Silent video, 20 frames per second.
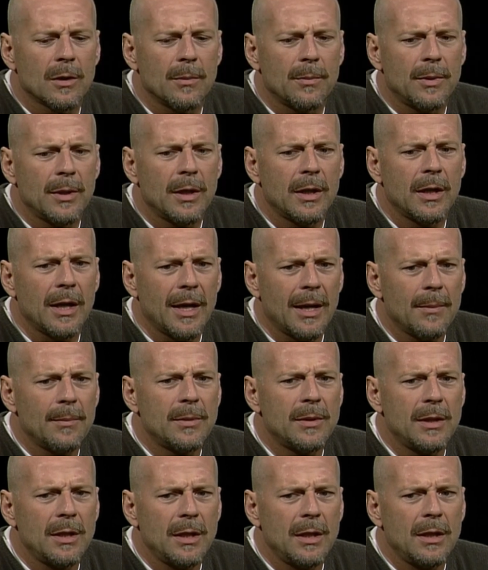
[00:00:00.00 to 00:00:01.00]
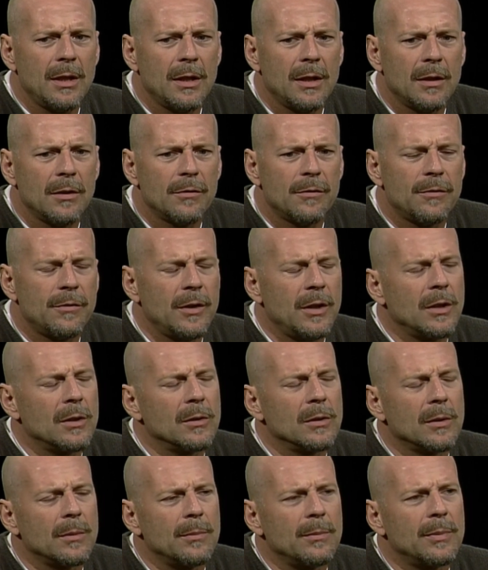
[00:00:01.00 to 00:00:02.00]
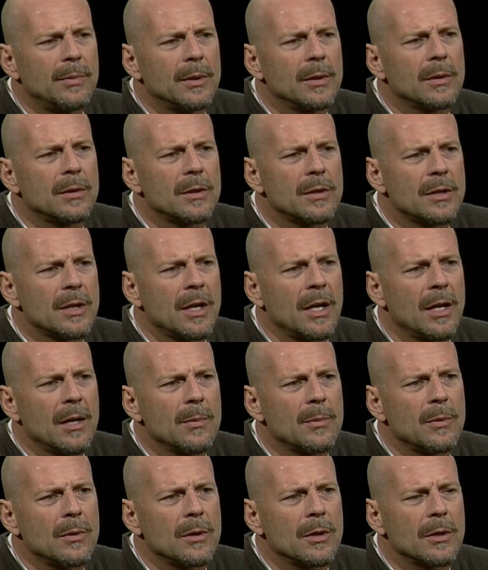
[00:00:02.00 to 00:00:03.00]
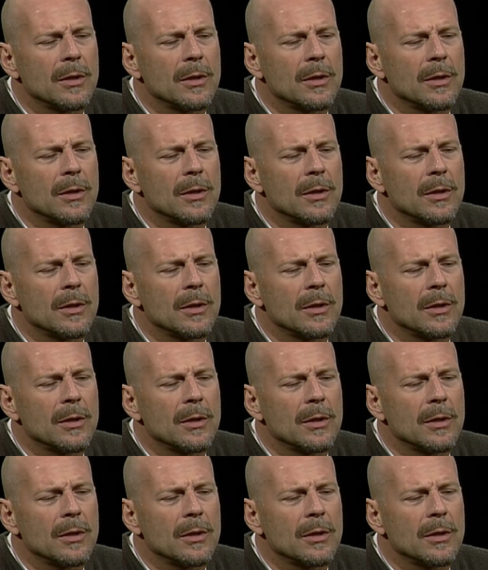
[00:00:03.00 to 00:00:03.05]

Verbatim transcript: a big empty field and built this camp on